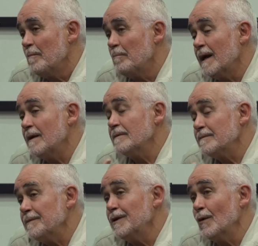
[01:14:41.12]

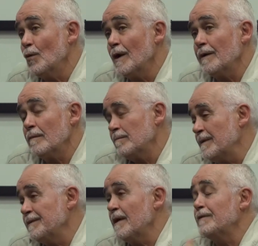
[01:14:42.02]
But you know, what
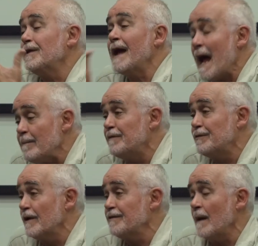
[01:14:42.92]
the habit,
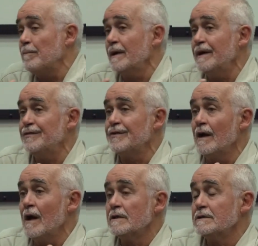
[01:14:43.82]
for example, is
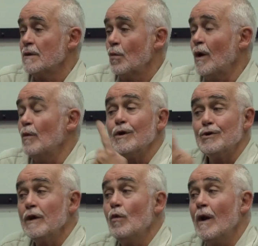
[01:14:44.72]
when we're
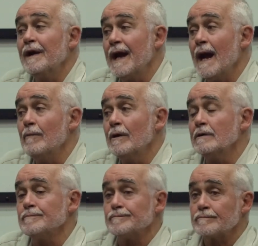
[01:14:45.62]
doing one
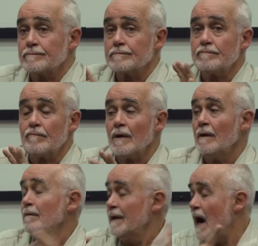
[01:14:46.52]
camera,
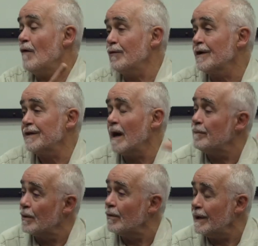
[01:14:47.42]
now, for
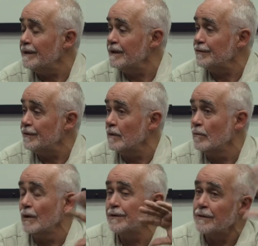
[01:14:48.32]
example, in this
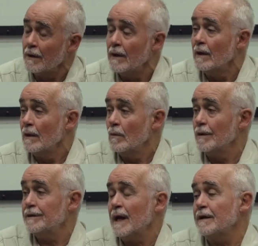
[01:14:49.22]
film with
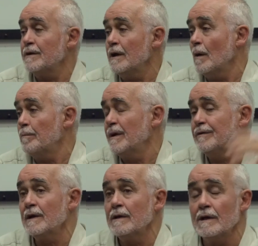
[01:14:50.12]
Anthony
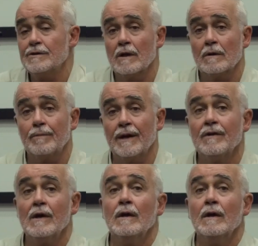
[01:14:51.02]
Hopkins and Jonathan Pryce,